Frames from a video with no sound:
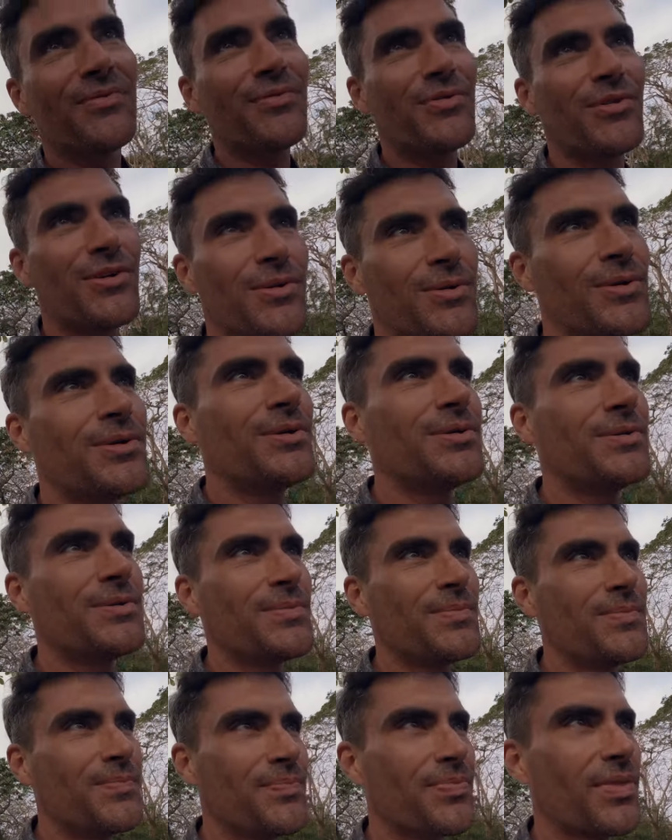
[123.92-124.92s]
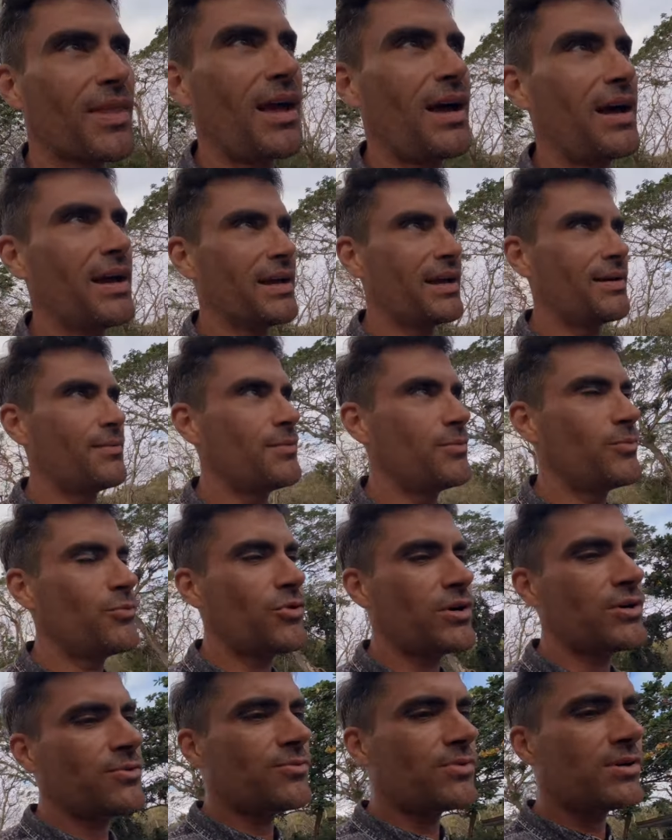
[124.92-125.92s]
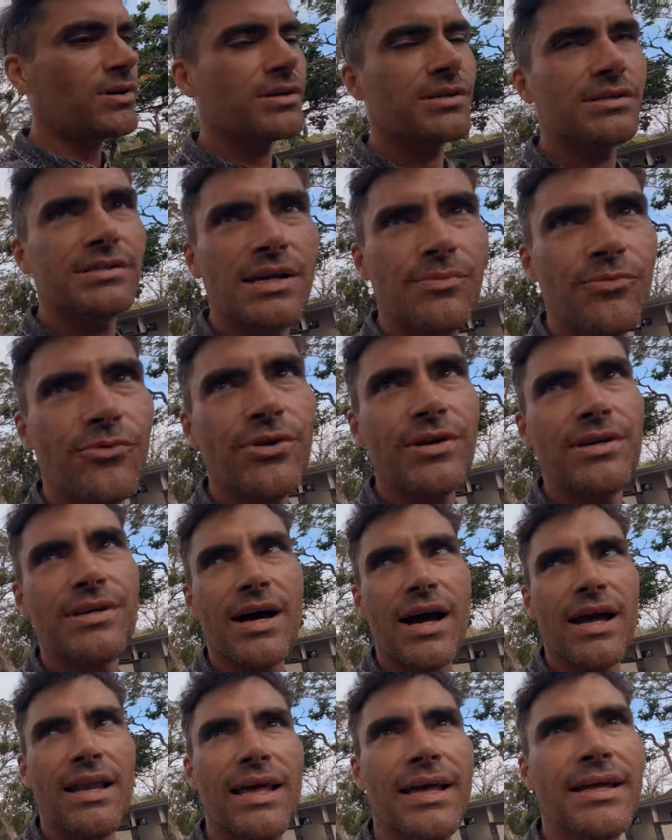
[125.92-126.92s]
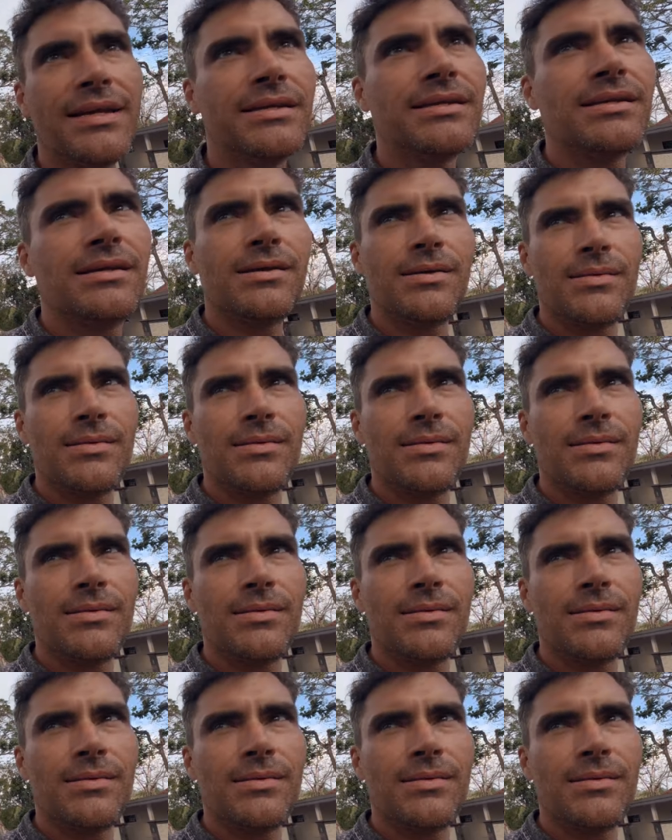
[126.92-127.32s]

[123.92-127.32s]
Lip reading: can't remember where it was, somewhere in Thailand.